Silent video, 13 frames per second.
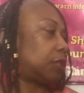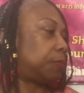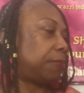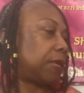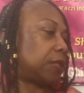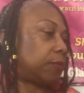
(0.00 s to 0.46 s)

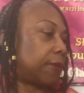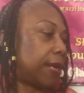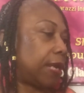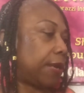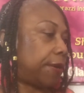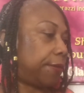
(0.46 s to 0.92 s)
this bus
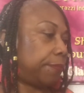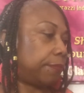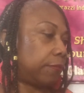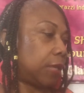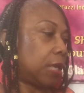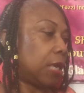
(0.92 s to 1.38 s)
right here.
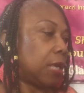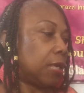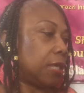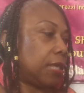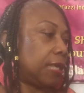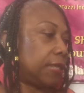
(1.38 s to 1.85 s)

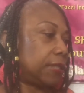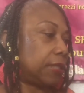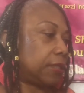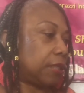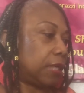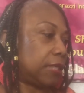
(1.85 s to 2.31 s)
Now, these
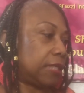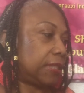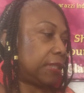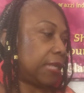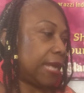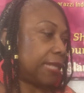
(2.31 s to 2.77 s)
are our
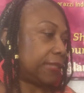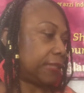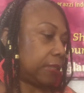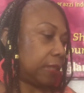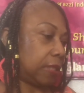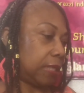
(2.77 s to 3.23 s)
disc. It
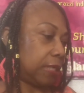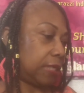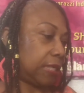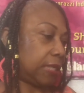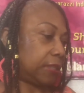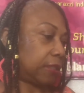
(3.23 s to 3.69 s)
has the
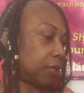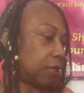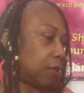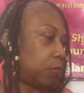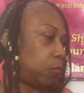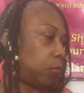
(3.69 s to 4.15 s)
disc
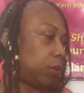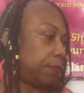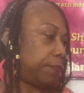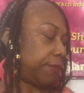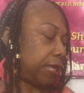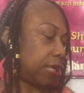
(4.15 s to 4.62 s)

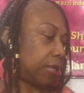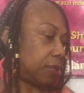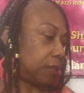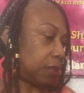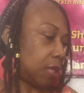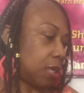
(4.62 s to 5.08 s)
wooden
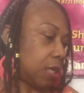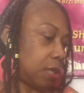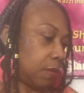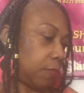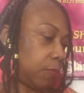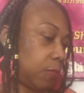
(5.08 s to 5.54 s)
beads.
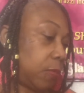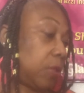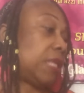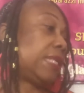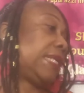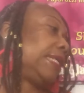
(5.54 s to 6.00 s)

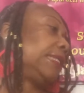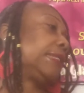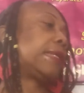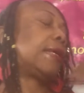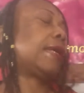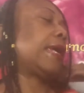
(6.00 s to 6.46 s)
Well, the
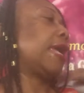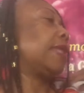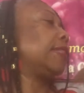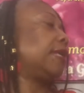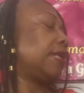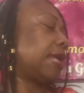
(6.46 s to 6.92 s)
disc,
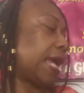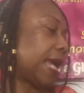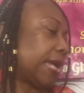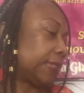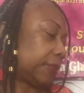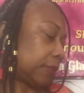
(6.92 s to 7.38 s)
and then it
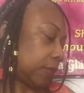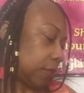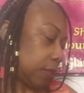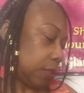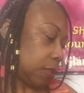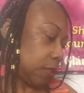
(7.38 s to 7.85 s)
has
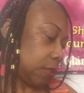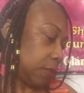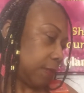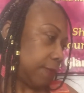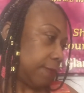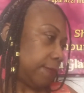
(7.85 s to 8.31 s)

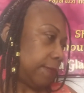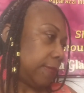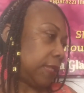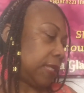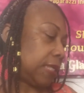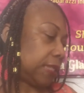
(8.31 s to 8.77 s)

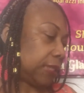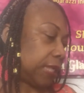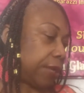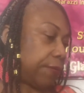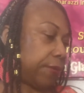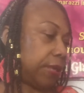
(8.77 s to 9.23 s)
the
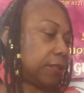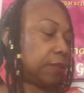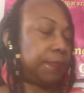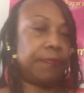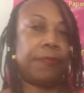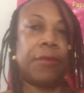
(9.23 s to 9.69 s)
disc
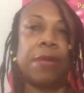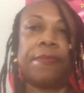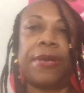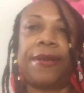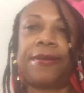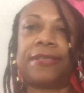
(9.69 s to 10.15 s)
earrings.
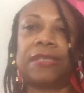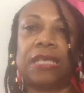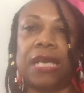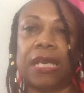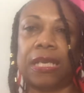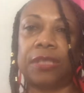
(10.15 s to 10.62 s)
But here's the
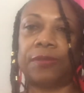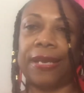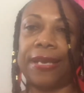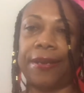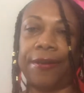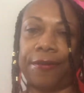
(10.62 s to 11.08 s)
necklace
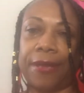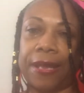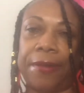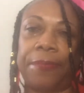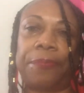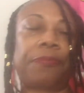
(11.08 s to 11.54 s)
right here,
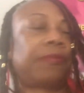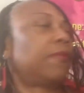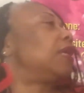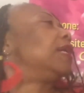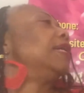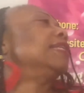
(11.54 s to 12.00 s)
okay?
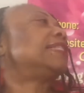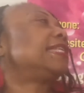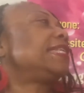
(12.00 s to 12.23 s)
It's in